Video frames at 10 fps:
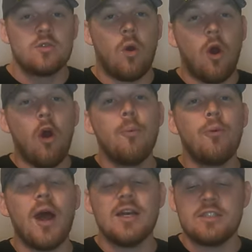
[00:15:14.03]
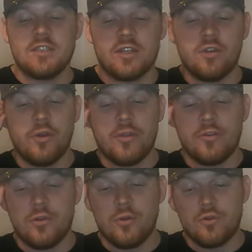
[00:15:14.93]
So all prizes, including
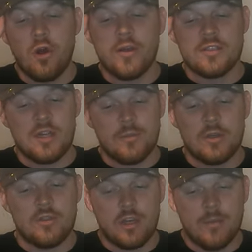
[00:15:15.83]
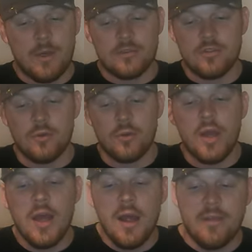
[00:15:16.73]
the two drawings that I'm going to talk about soon,
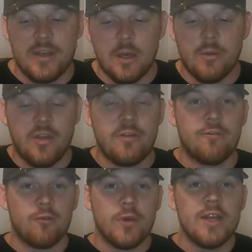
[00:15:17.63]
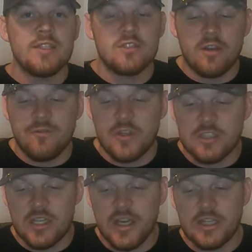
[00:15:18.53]
they come with a free
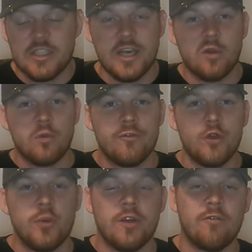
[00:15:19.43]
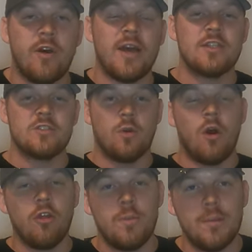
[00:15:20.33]
Sunfish King channel review and advice. So
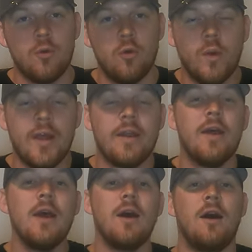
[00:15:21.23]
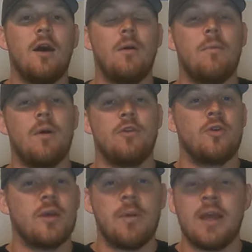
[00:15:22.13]
all the people who win,
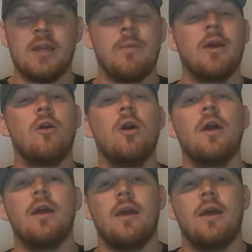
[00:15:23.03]
you'll get my email.